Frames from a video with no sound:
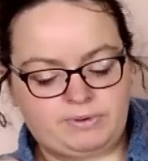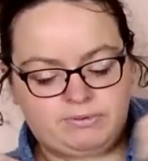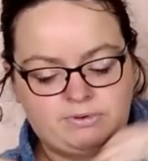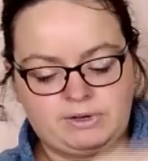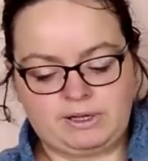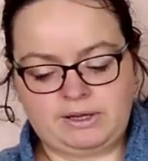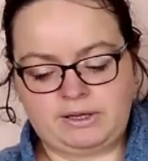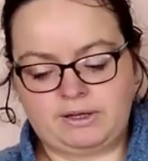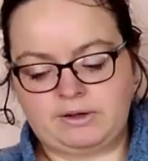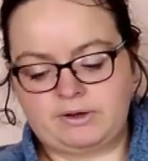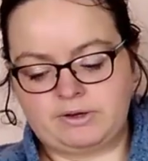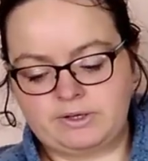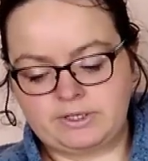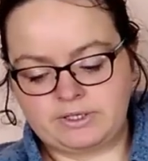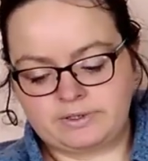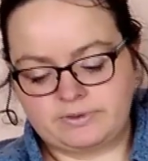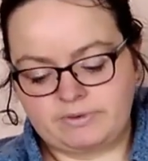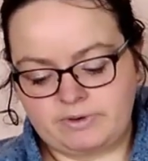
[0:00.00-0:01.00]
be really
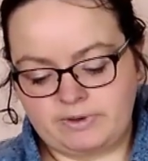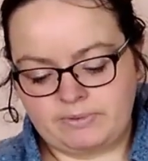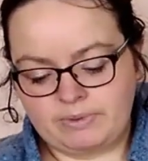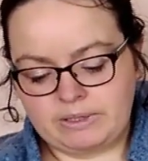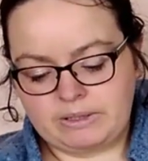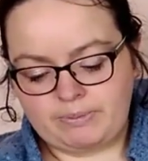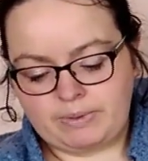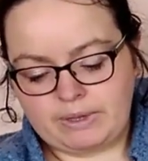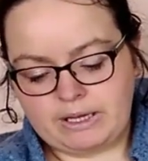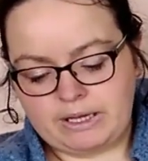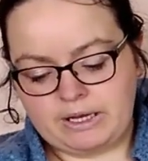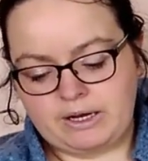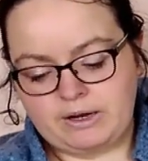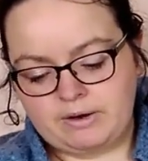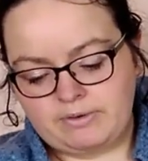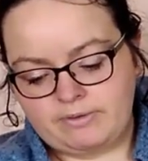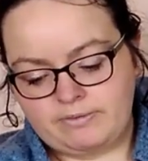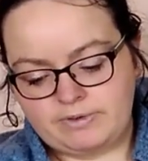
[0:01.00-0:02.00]
nice for him with a
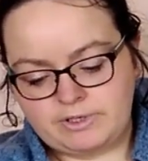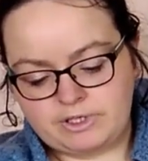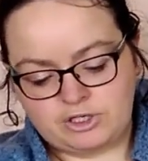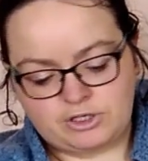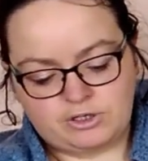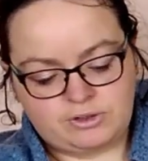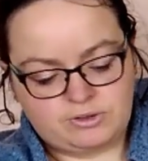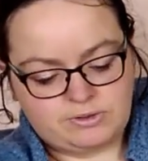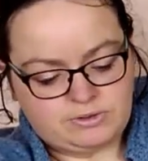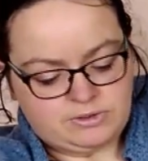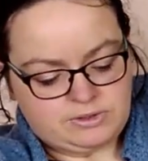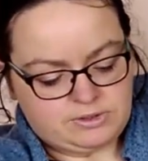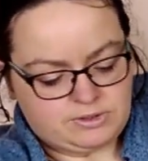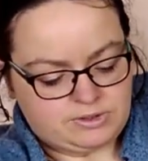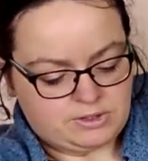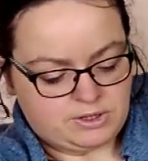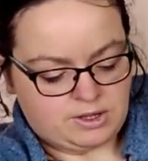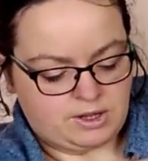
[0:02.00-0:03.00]
pair of his
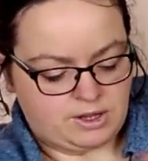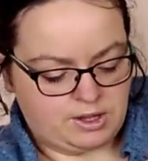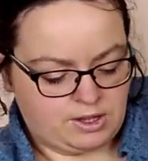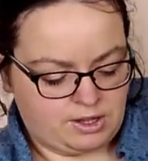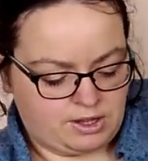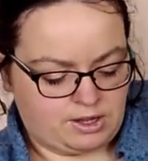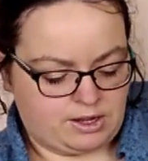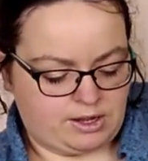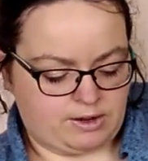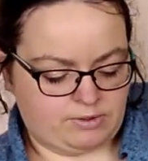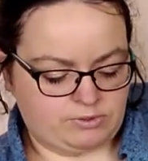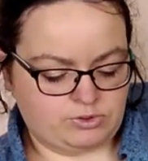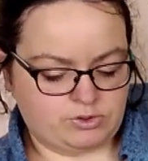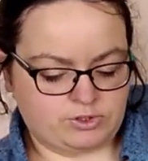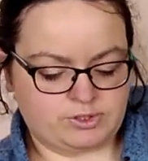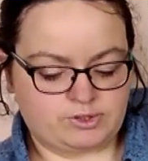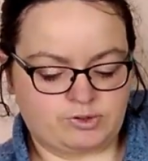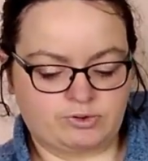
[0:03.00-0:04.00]
shoes and
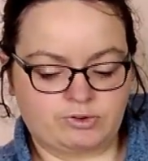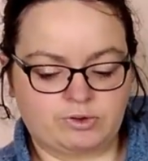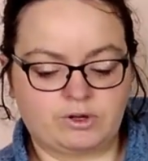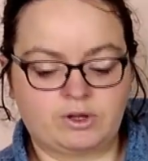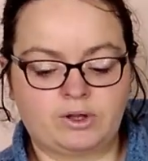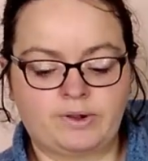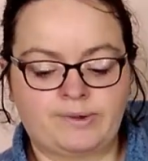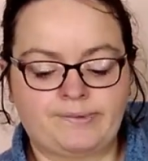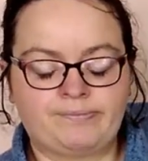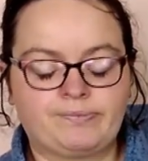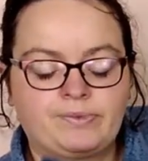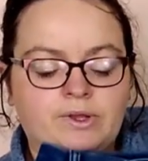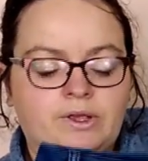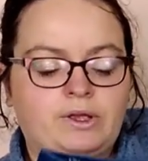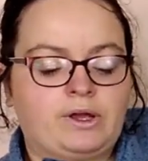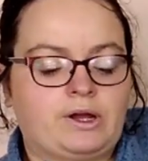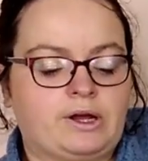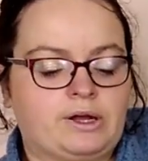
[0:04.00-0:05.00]
just look
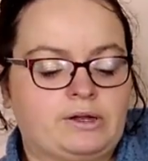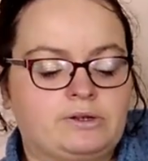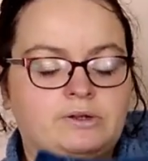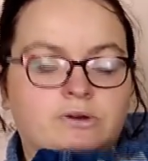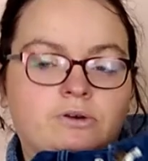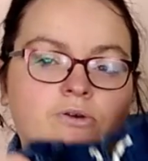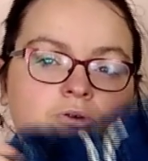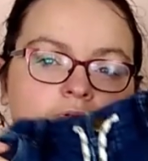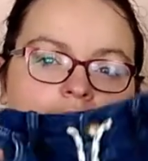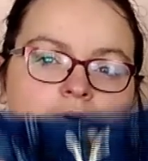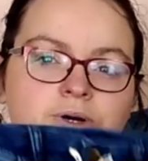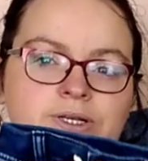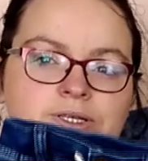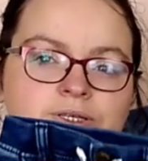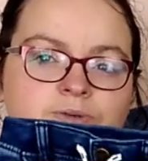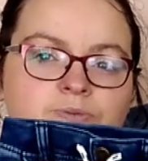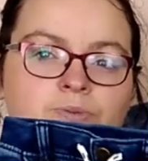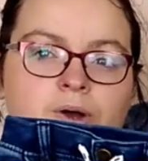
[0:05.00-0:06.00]

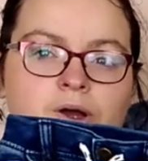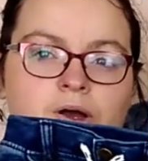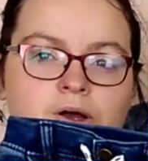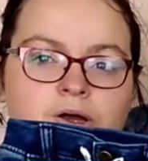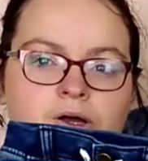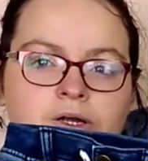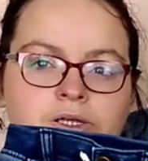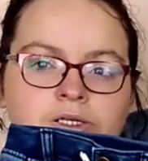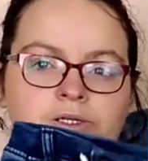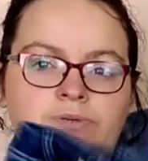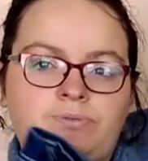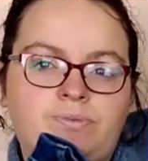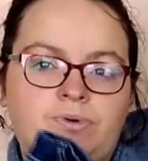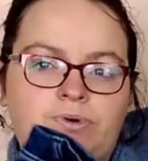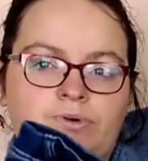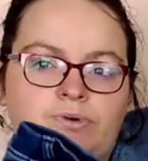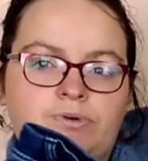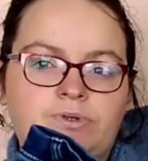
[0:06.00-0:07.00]
quite smart
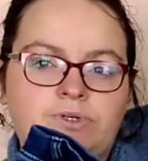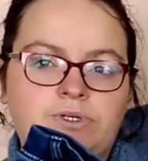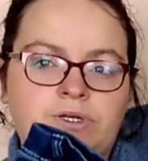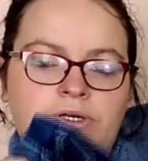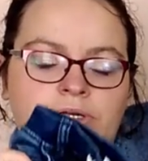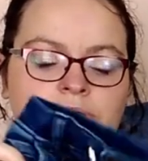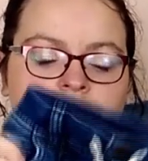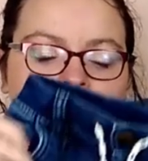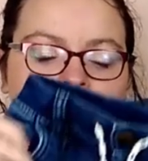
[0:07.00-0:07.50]
but